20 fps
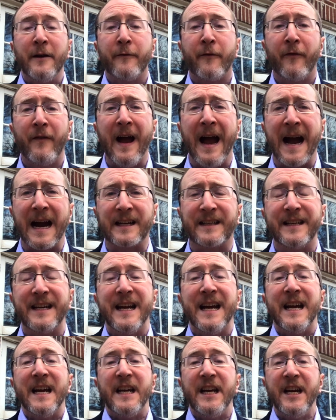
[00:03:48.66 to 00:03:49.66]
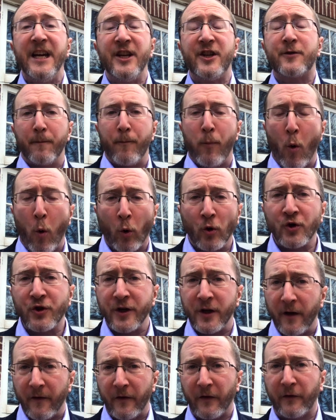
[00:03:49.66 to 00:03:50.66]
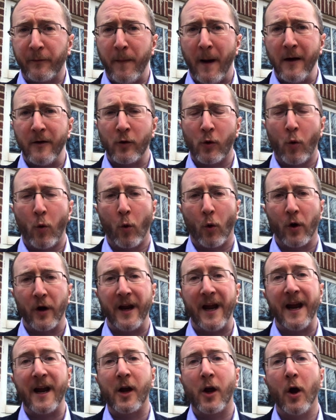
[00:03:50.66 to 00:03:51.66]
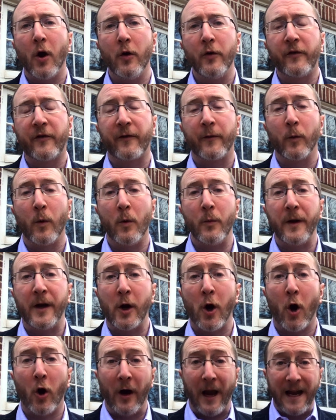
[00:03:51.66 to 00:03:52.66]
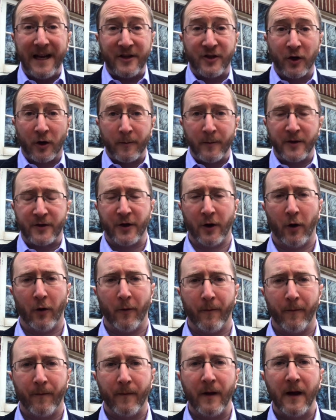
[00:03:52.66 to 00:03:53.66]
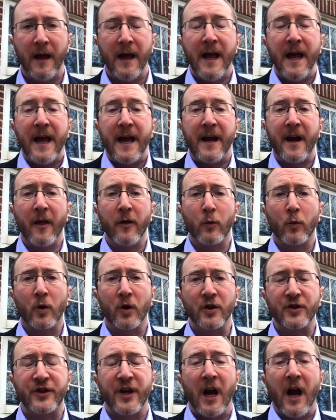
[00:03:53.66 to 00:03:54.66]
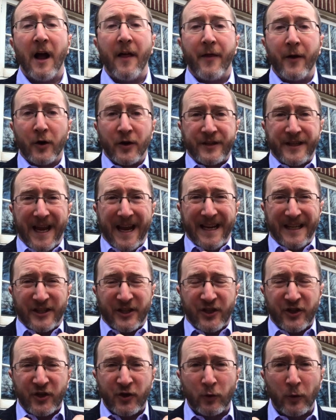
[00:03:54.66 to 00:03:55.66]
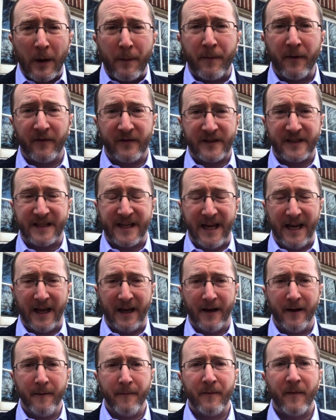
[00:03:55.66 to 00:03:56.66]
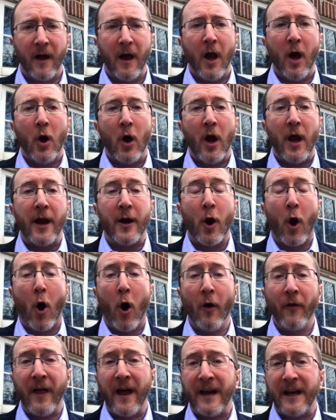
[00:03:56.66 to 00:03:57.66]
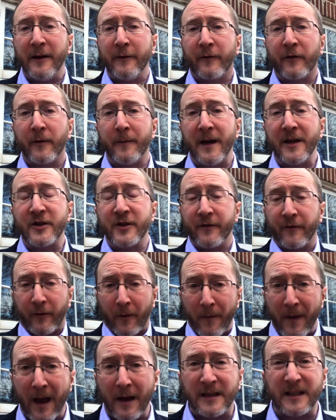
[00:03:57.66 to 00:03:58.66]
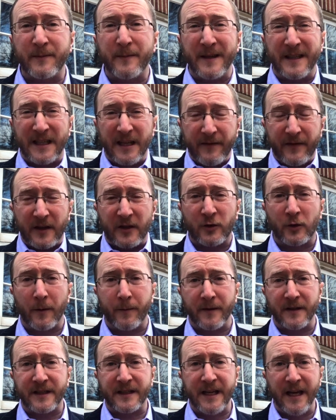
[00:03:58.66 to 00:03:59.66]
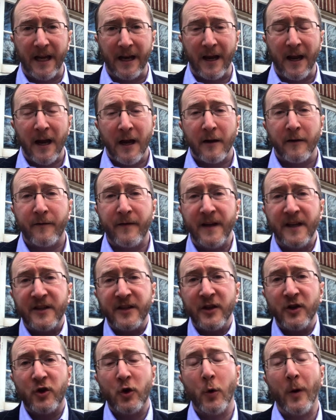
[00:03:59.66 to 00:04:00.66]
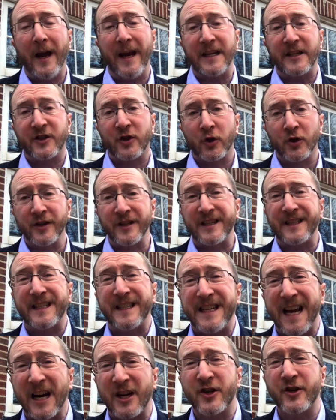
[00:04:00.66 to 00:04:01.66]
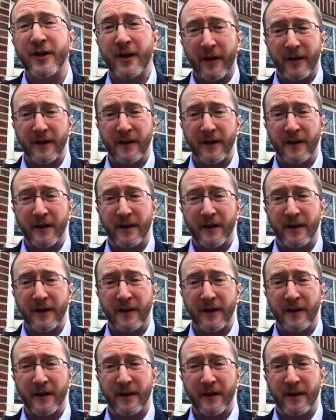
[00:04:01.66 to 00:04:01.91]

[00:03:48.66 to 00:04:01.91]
In fact, each portion of the spinal cord encodes for what we call a dermatome. In other words, there's a strip of skin, and all that information from that specific strip of skin feeds into a certain section